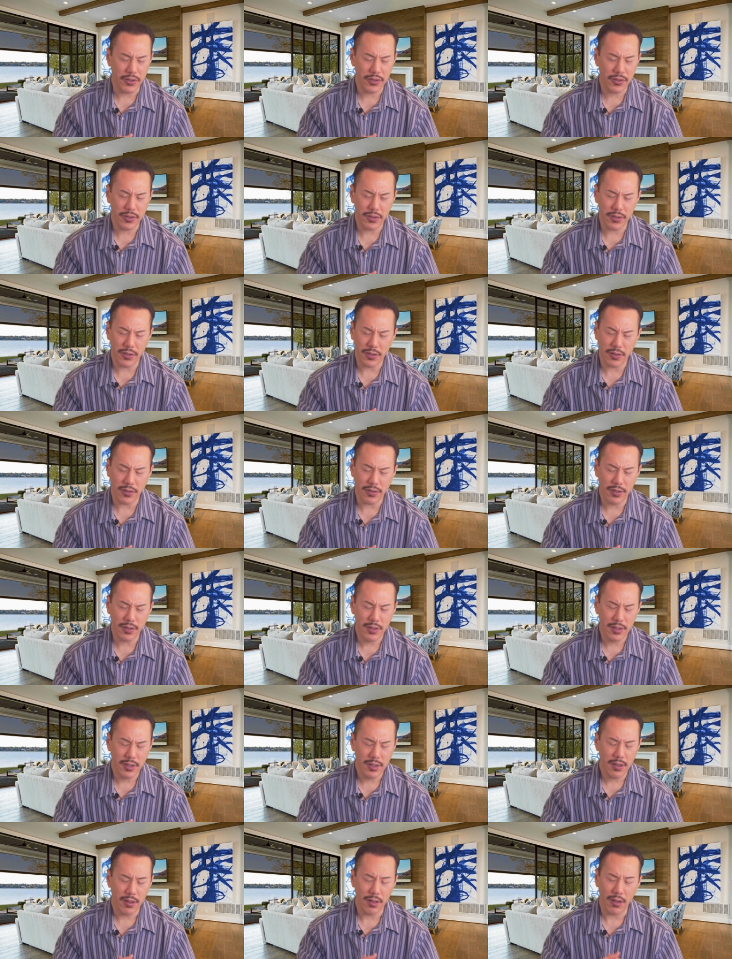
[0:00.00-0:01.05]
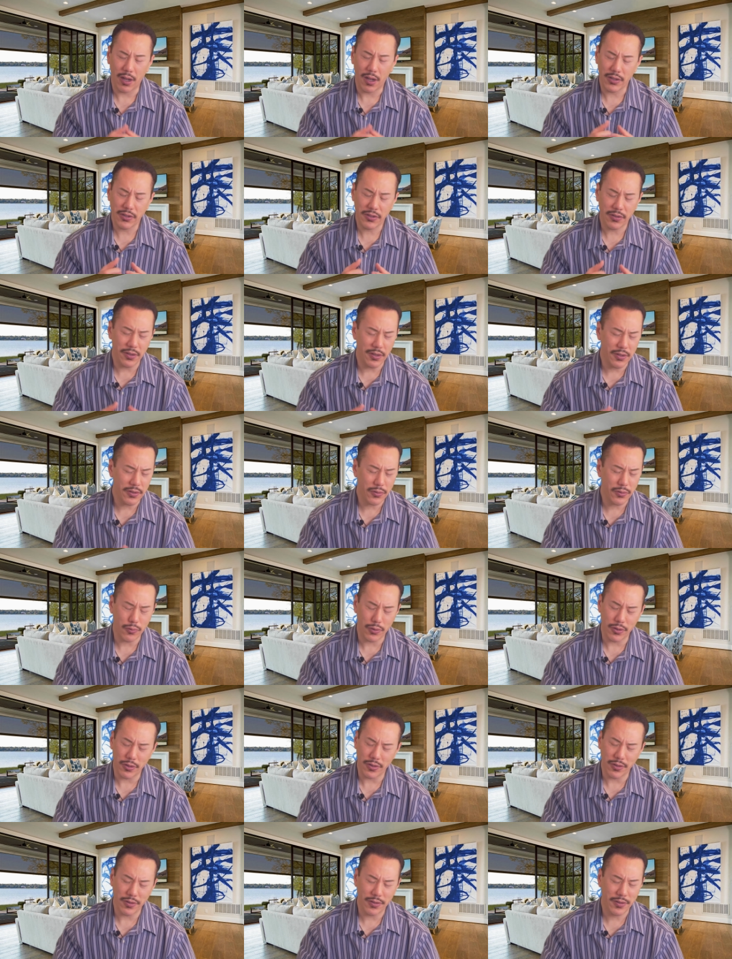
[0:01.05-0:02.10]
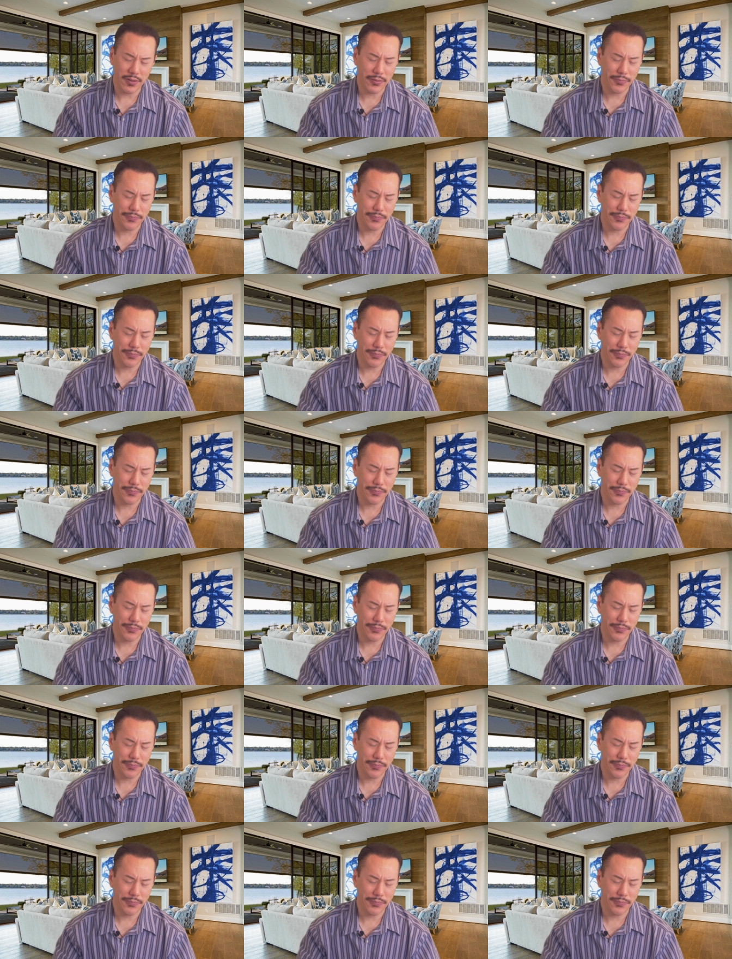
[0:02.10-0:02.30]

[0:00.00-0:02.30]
still lost in this world